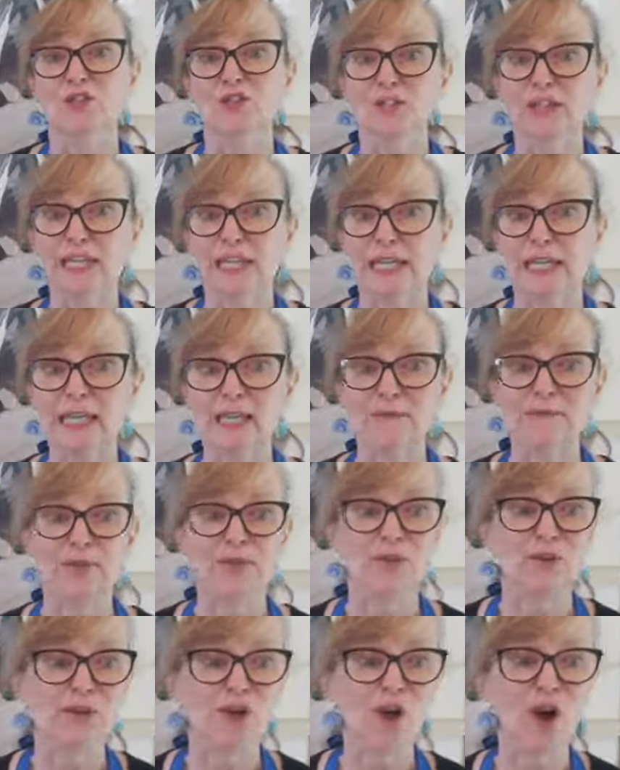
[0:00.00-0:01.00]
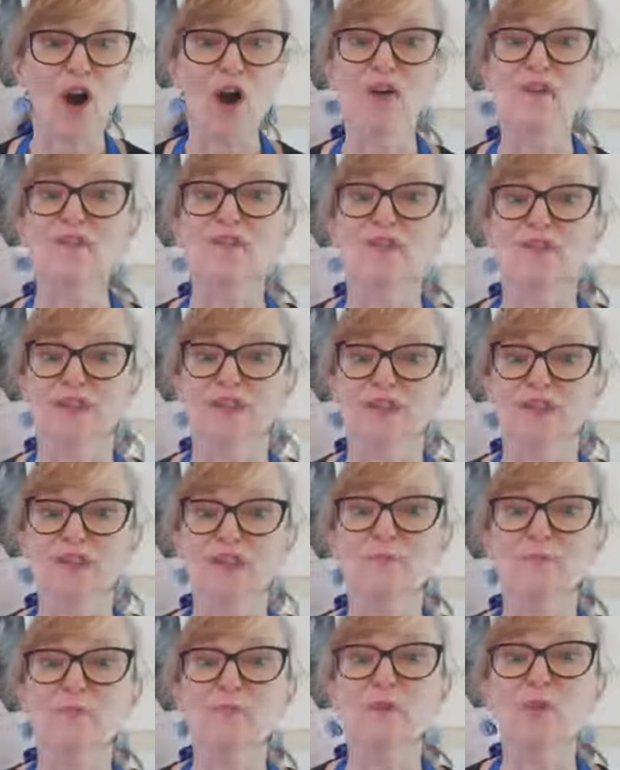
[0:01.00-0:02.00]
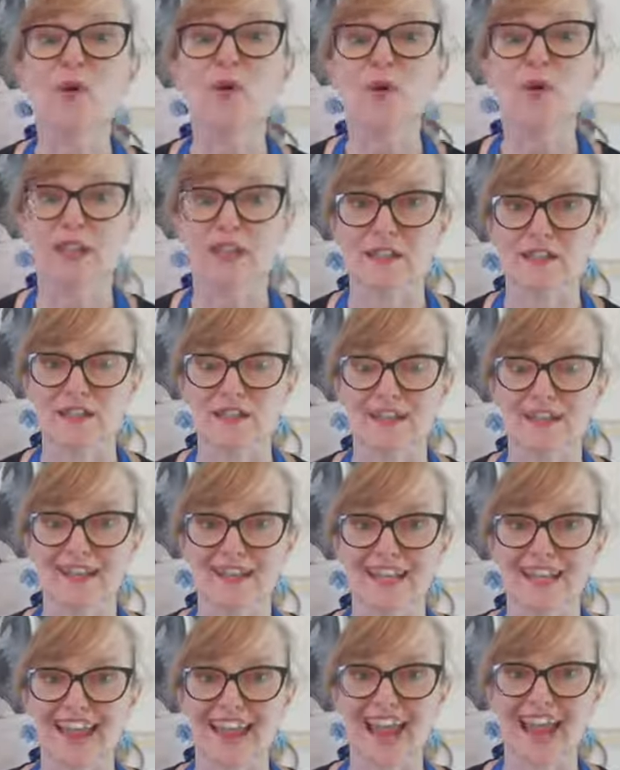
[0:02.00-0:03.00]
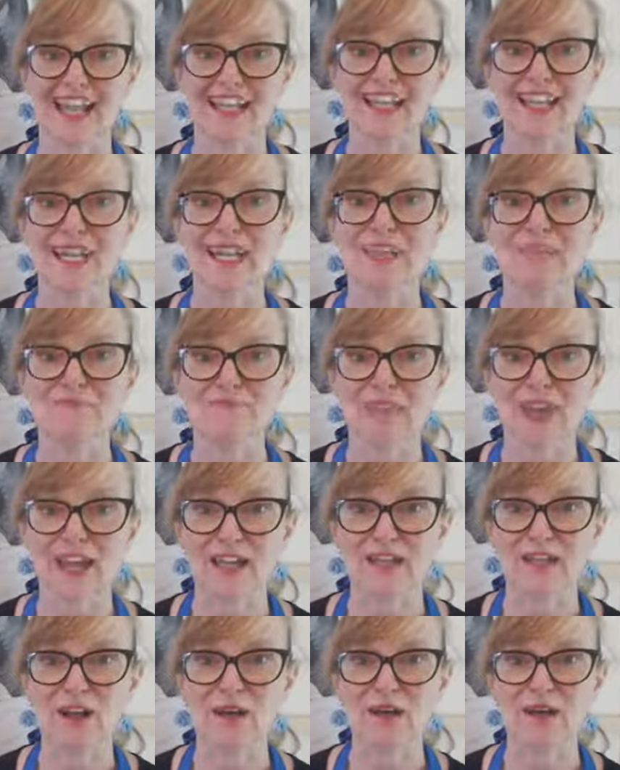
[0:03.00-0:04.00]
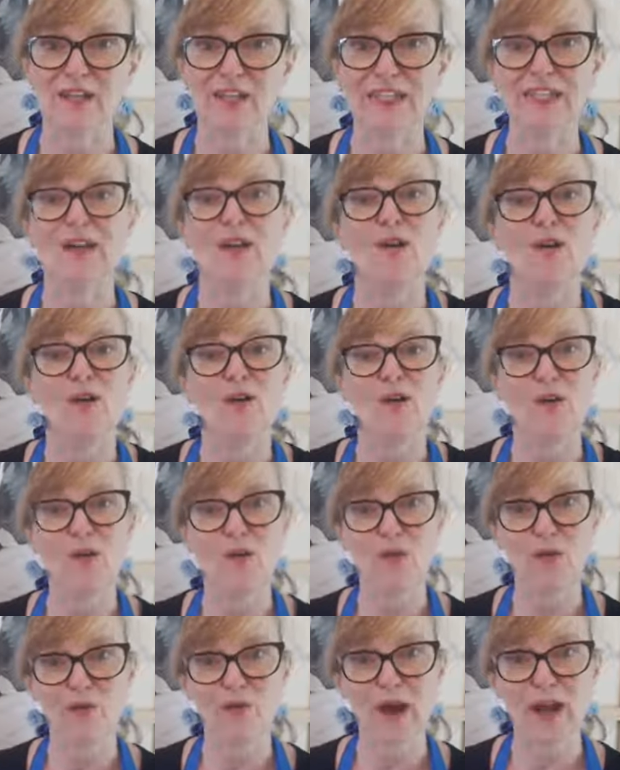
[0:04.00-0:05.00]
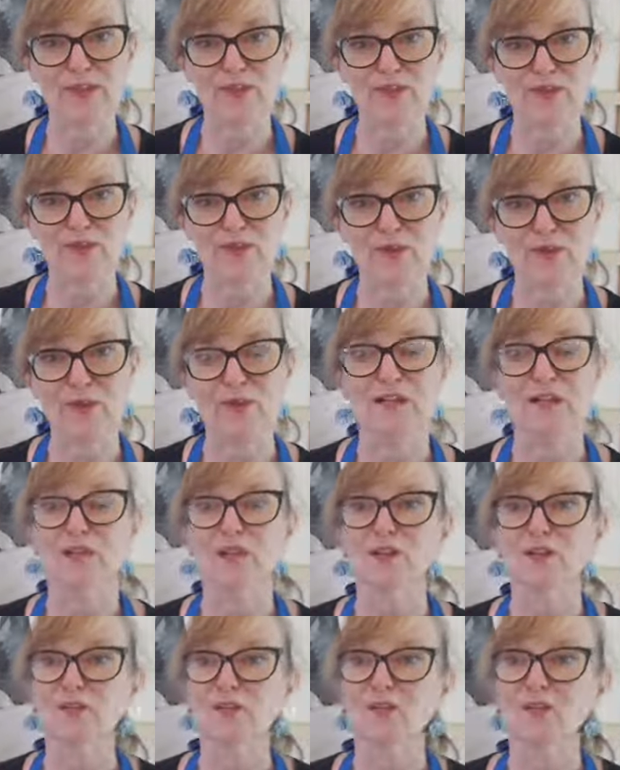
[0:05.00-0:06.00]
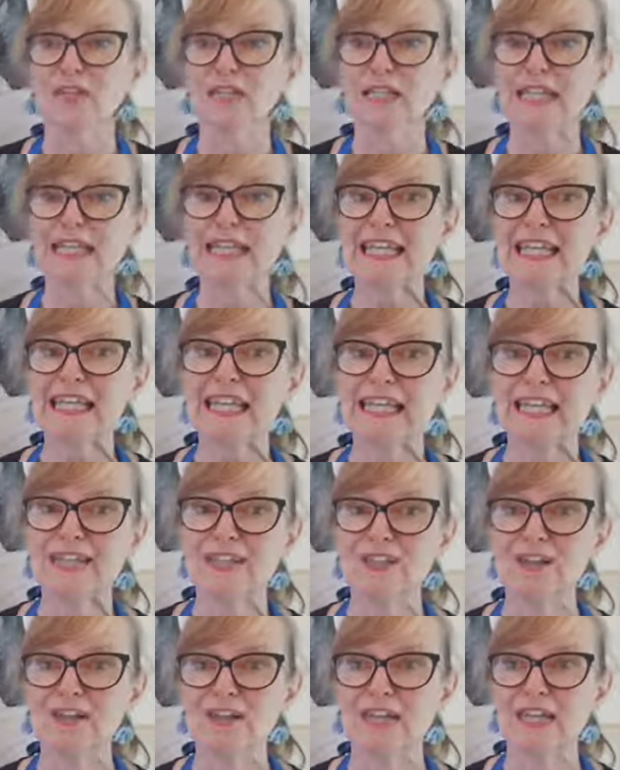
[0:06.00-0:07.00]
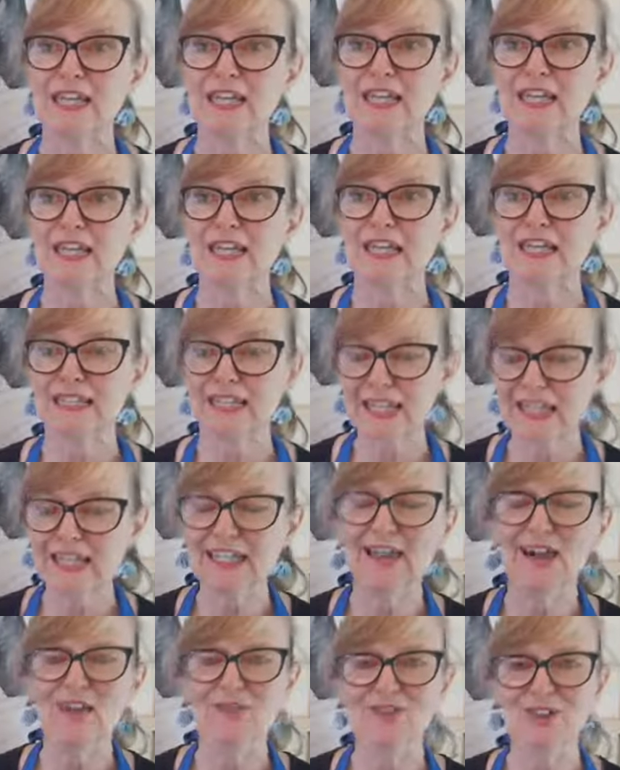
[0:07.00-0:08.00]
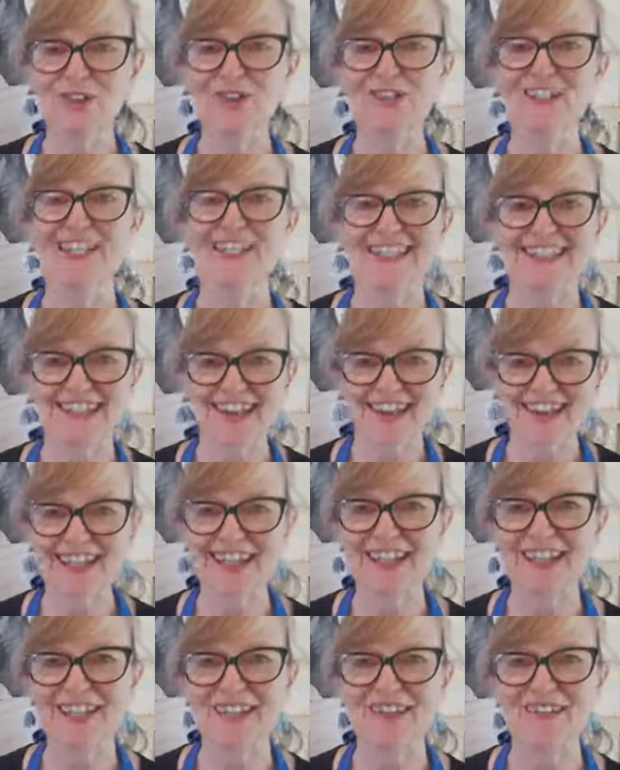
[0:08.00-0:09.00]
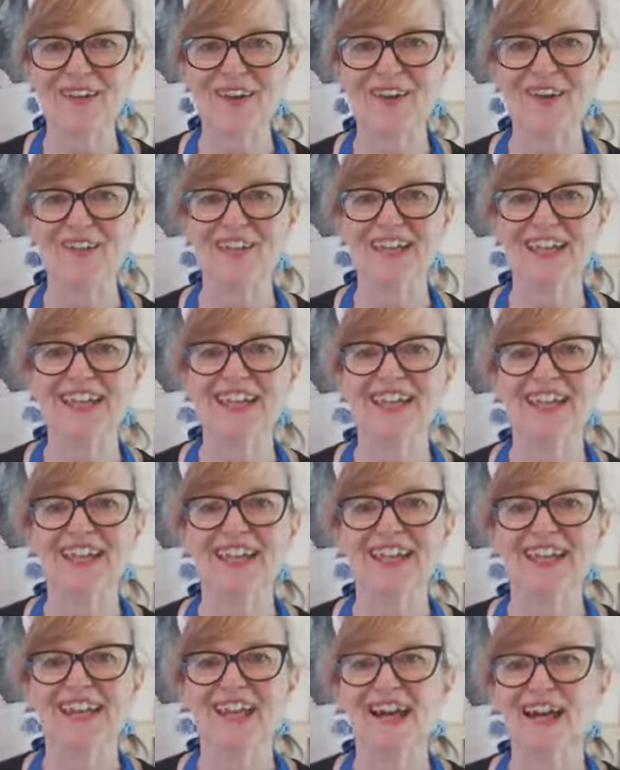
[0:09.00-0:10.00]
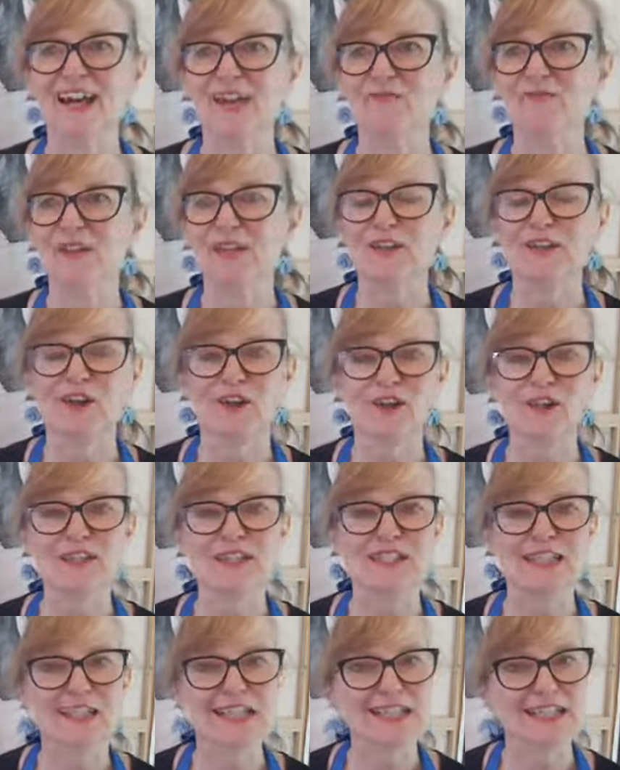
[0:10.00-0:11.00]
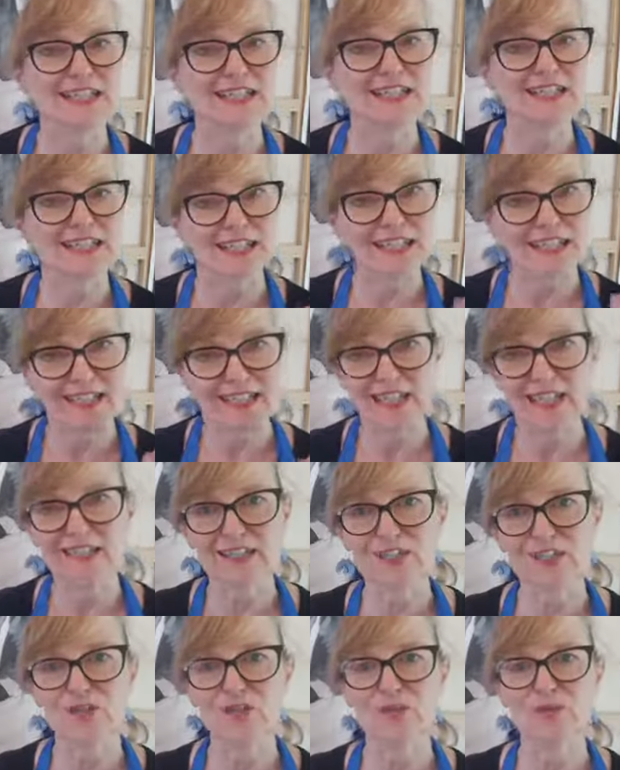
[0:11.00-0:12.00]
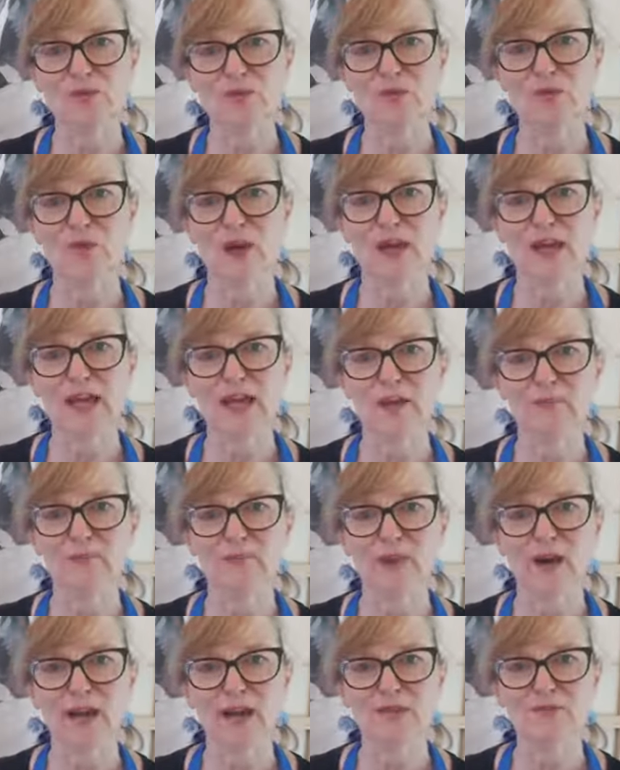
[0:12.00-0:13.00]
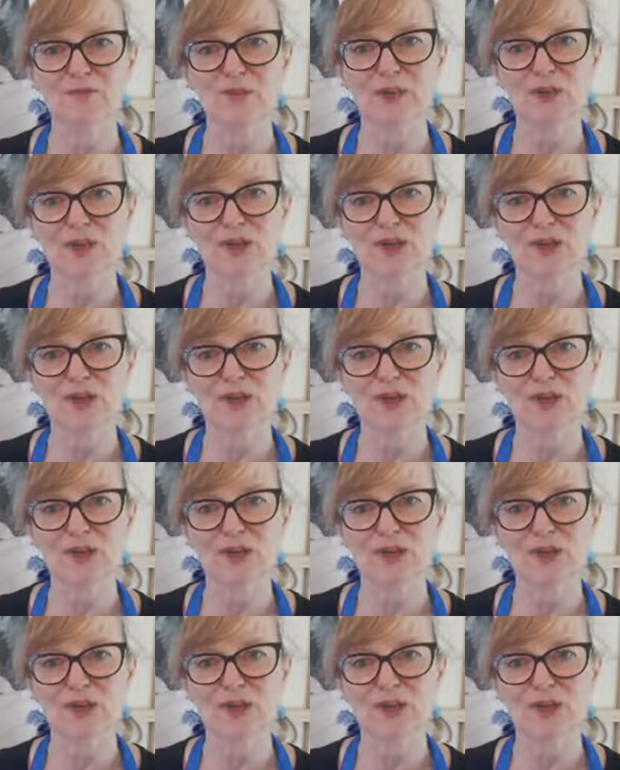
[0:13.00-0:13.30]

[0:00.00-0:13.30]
to keep your confidence buoyant and keep that going all the way through. Because we need to think, yeah, I've got this, I can keep going. Because it is, again, due to the way our brain